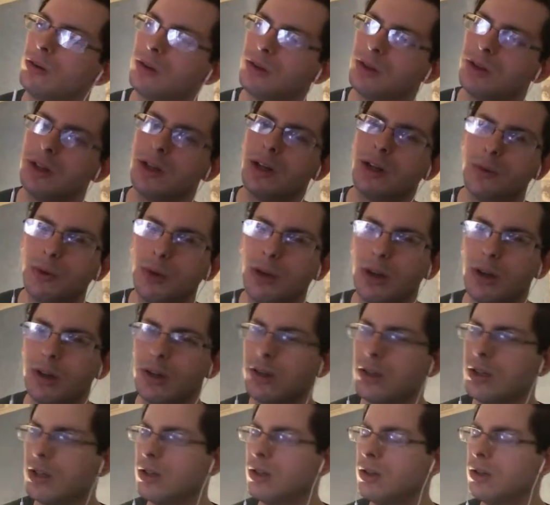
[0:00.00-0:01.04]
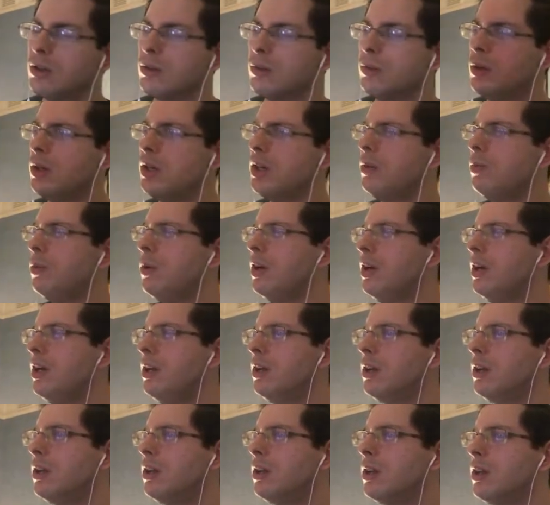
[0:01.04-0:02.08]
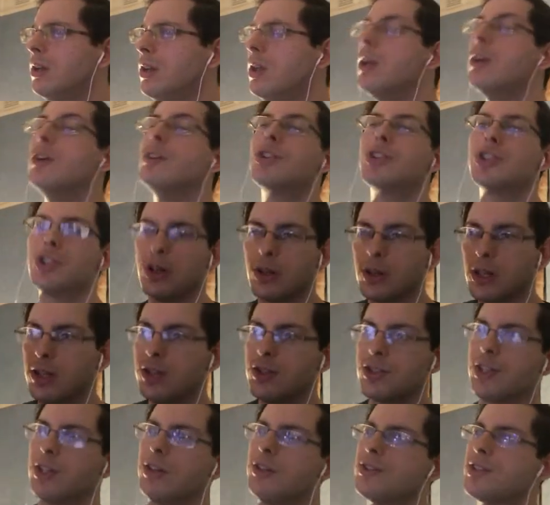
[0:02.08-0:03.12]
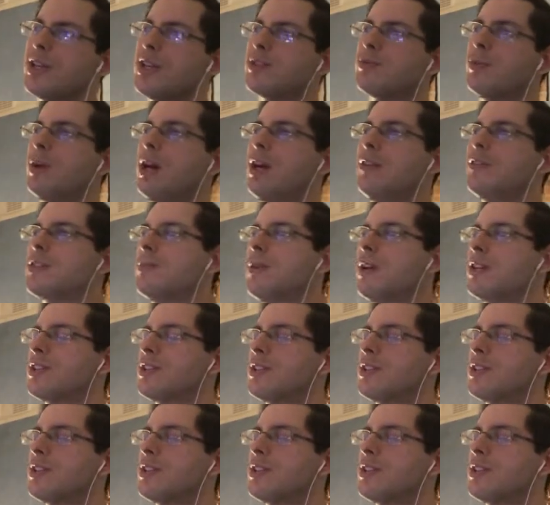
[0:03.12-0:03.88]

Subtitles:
You know what? You know, why shotgun shells? That's why I have a spare